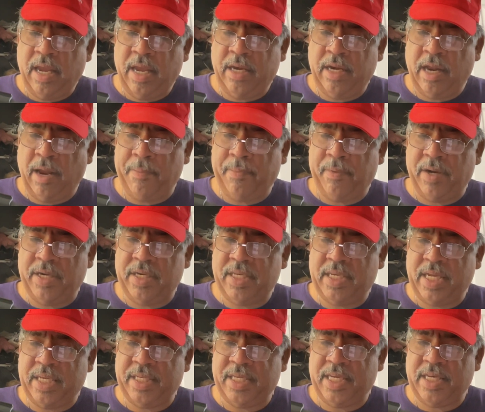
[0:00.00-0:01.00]
An
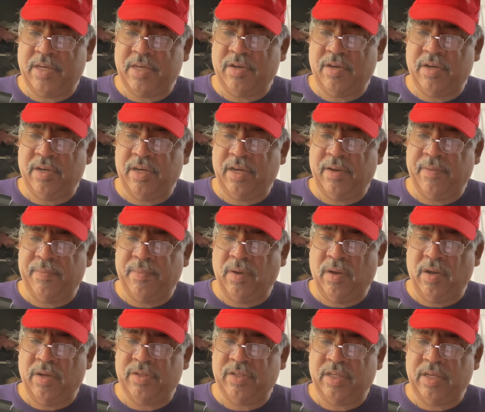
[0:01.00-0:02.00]
operation like this could
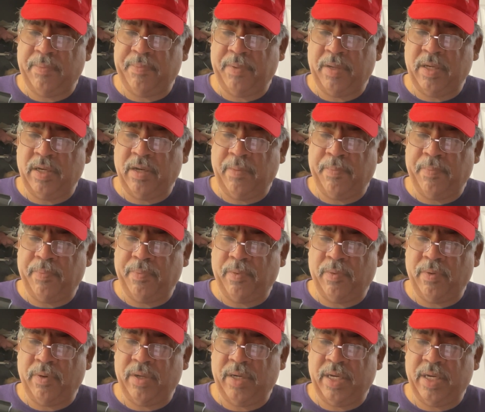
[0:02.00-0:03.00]
involve shipping
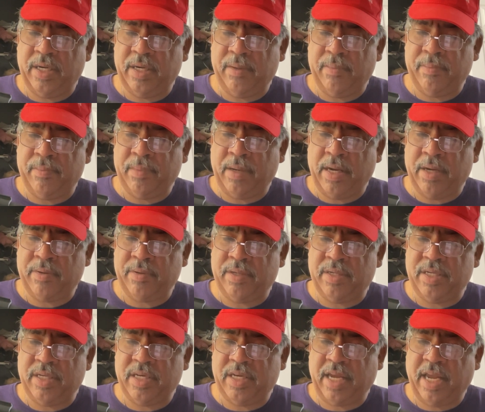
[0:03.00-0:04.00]
deported
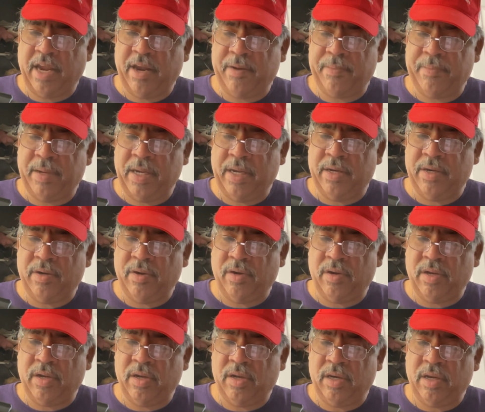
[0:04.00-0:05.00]
migrants to the Caribbean
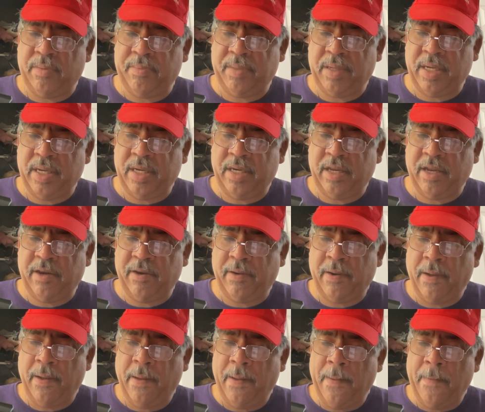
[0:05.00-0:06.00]
or Colombia and then
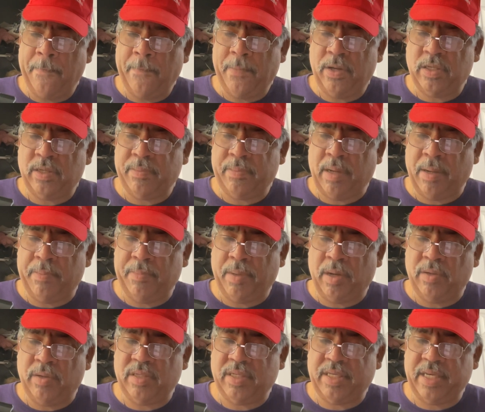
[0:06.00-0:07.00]
put them on
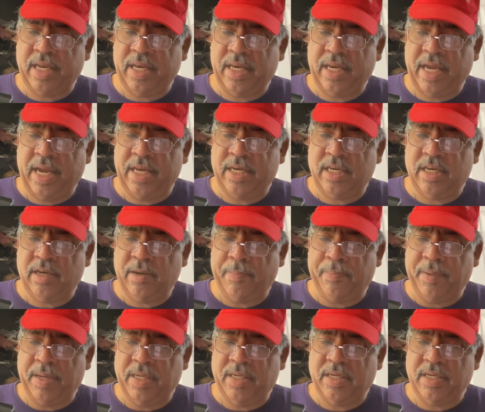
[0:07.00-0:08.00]
boats that land in the
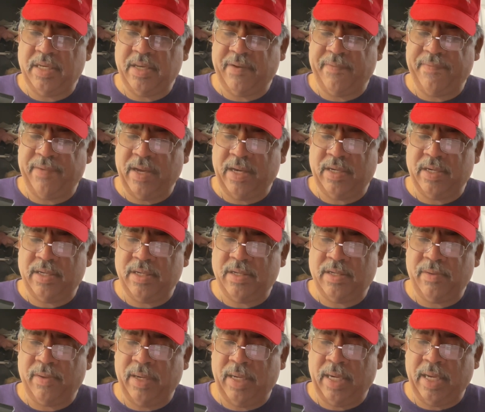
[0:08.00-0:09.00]
beaches of
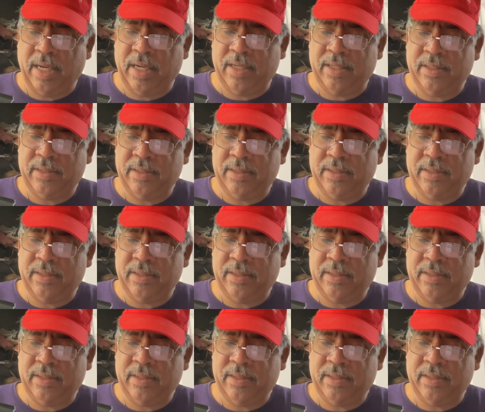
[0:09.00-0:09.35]
Venezuela.